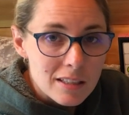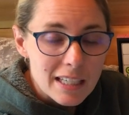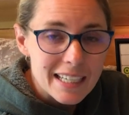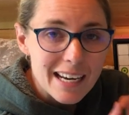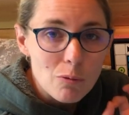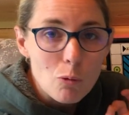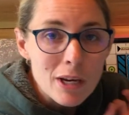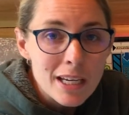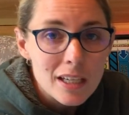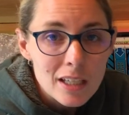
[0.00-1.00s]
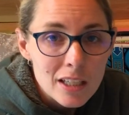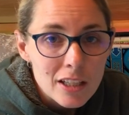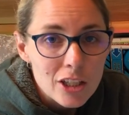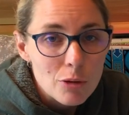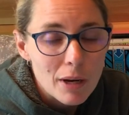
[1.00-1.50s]
in a week,
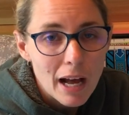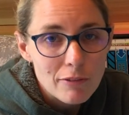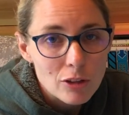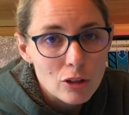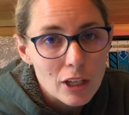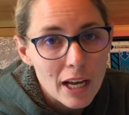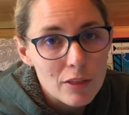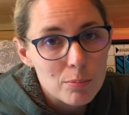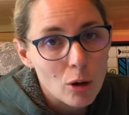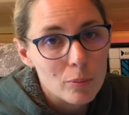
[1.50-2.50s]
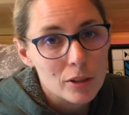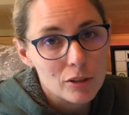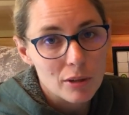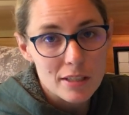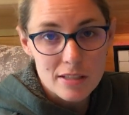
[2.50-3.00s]
you would have to look at the probability it
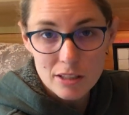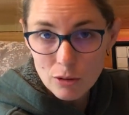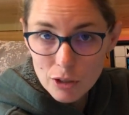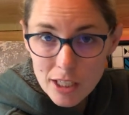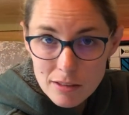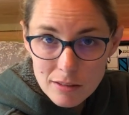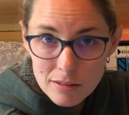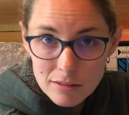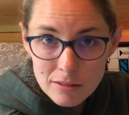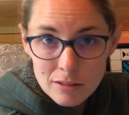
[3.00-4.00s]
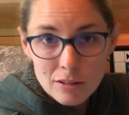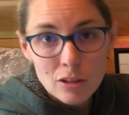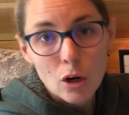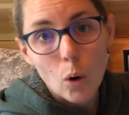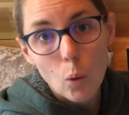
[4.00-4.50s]
rains 0 days,
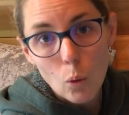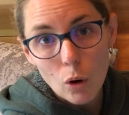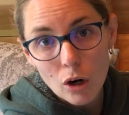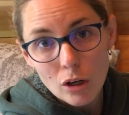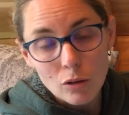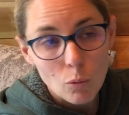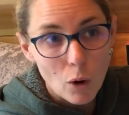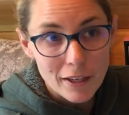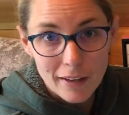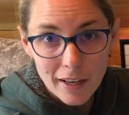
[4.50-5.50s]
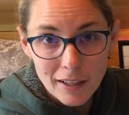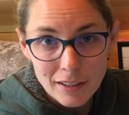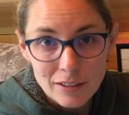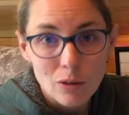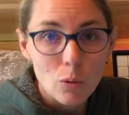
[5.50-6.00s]
or 1 day,
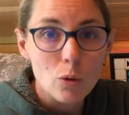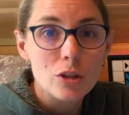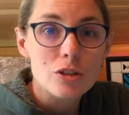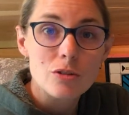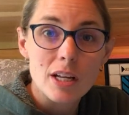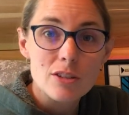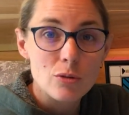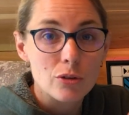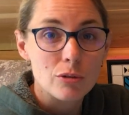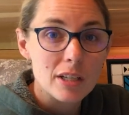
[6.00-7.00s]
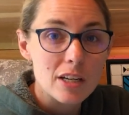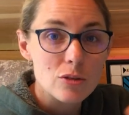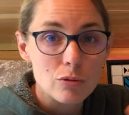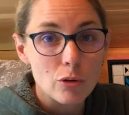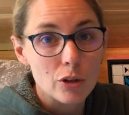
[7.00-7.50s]
or 2 days, or 3 days,
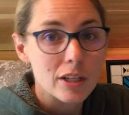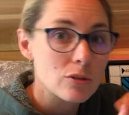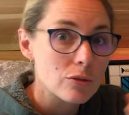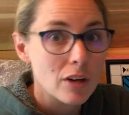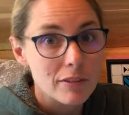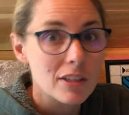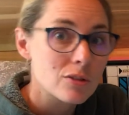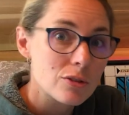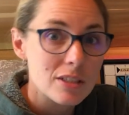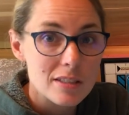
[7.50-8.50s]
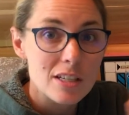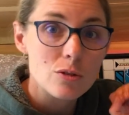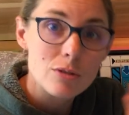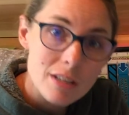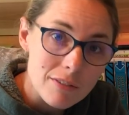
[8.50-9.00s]
or 4 days, or 5 days, or 6 days,
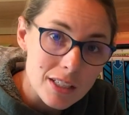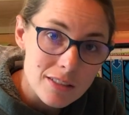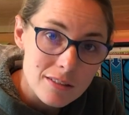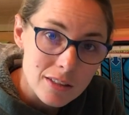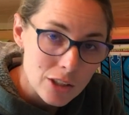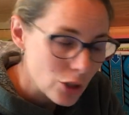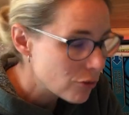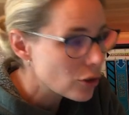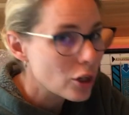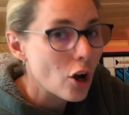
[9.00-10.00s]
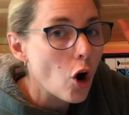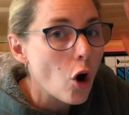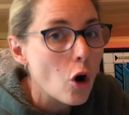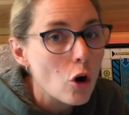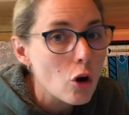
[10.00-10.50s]
or 7 days. You have to look at
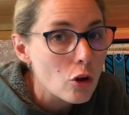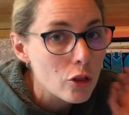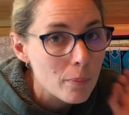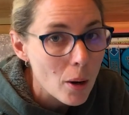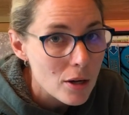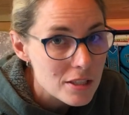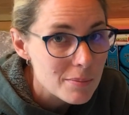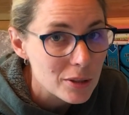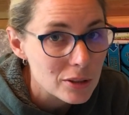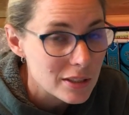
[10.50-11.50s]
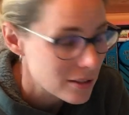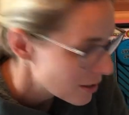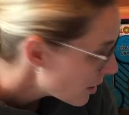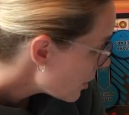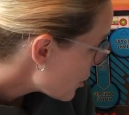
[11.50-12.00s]
all the possibilities.
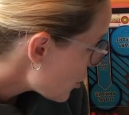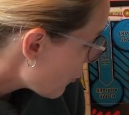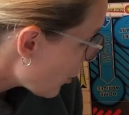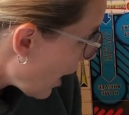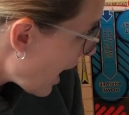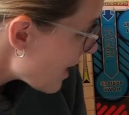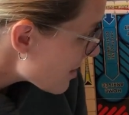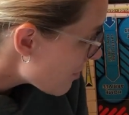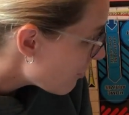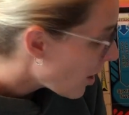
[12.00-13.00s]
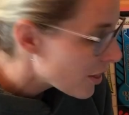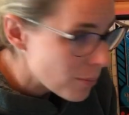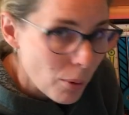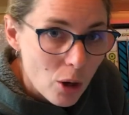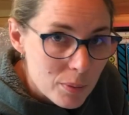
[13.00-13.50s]
So if you're asked to find the
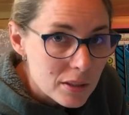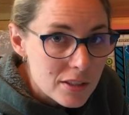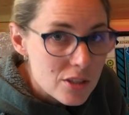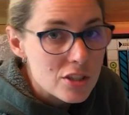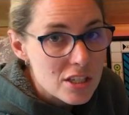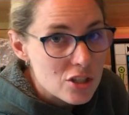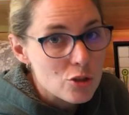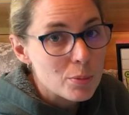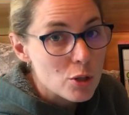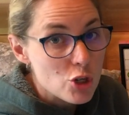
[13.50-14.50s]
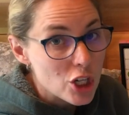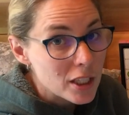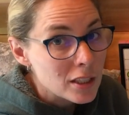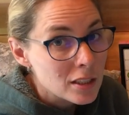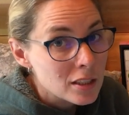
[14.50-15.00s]
probability distribution,